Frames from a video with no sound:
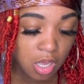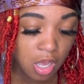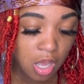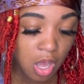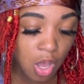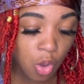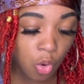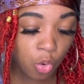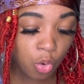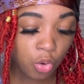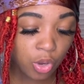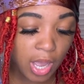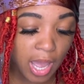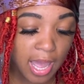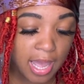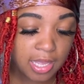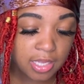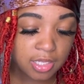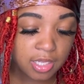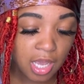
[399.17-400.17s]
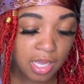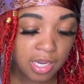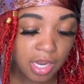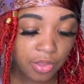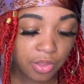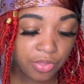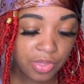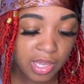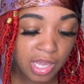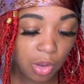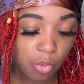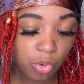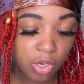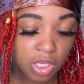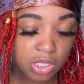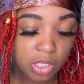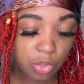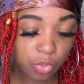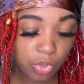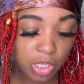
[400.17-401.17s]
Oh, guys, another thing I wanted
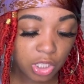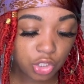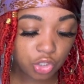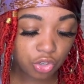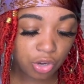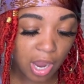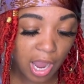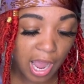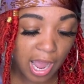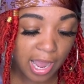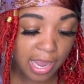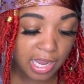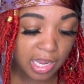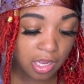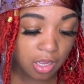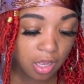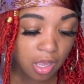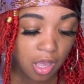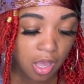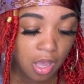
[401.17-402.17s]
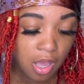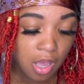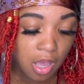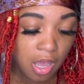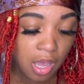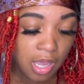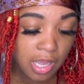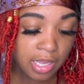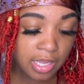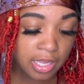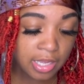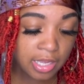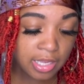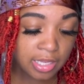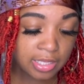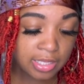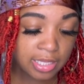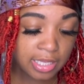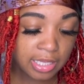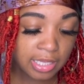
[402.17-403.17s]
to really try is
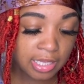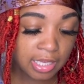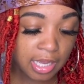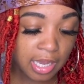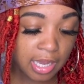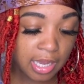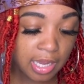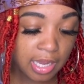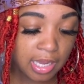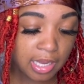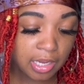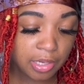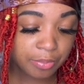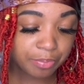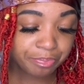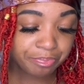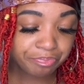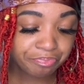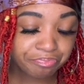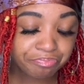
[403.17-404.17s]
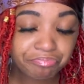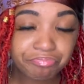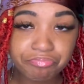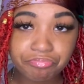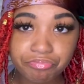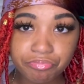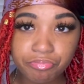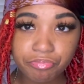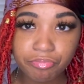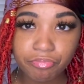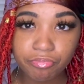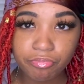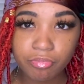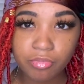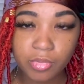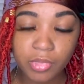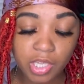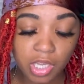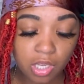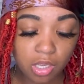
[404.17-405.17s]
the, um,
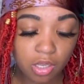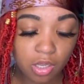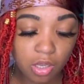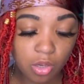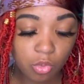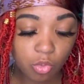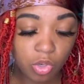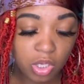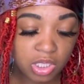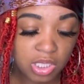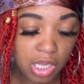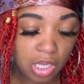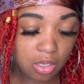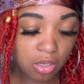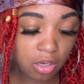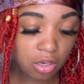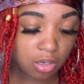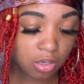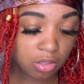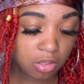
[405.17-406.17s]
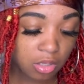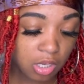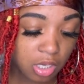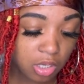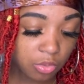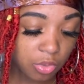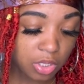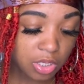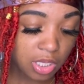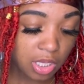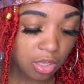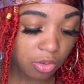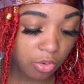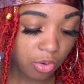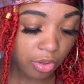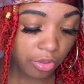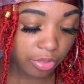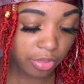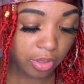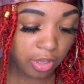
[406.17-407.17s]
what is that called? I don't want to say the wrong
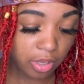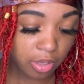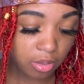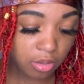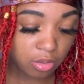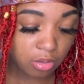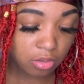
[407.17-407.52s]
thing.